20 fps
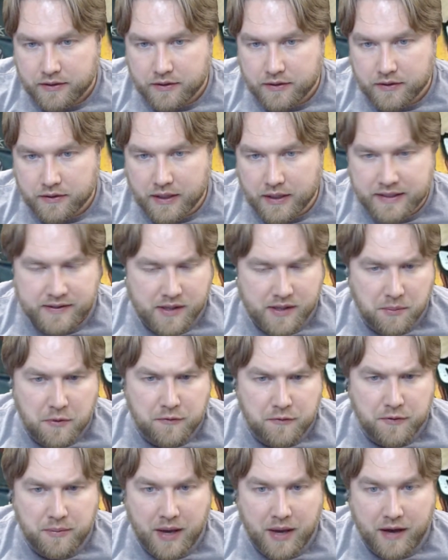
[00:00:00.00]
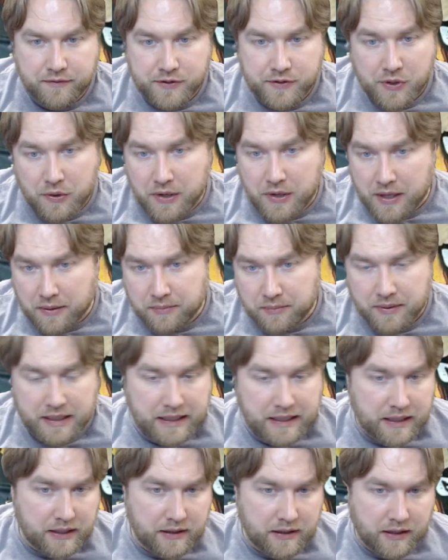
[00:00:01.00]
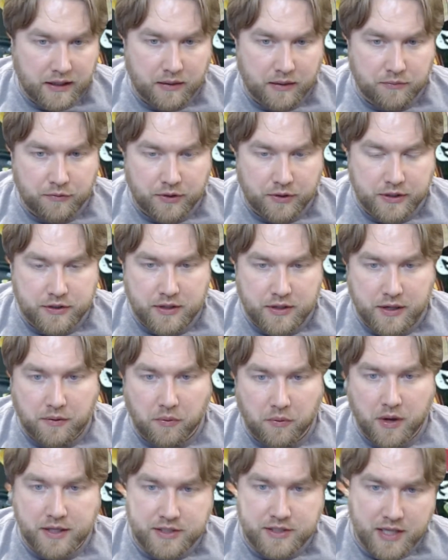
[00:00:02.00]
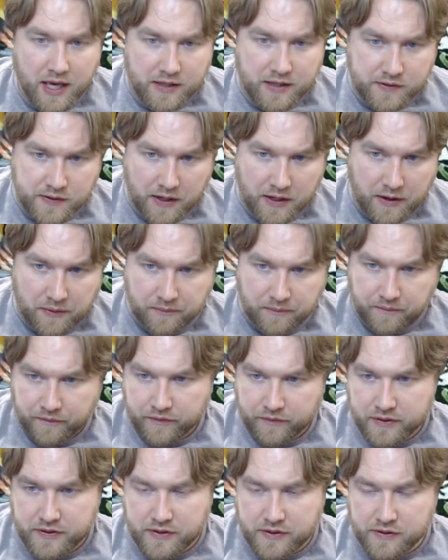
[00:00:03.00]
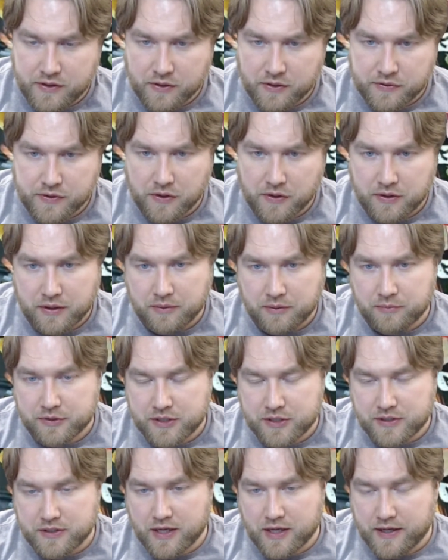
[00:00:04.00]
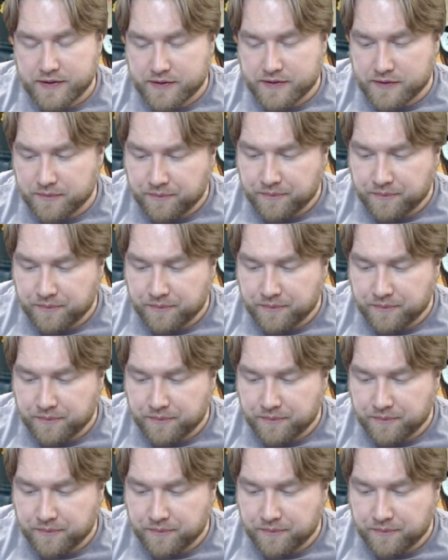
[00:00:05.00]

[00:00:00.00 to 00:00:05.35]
like some of them have sodium, and again, like I'm really trying to watch that, so this is no sodium, which is nice.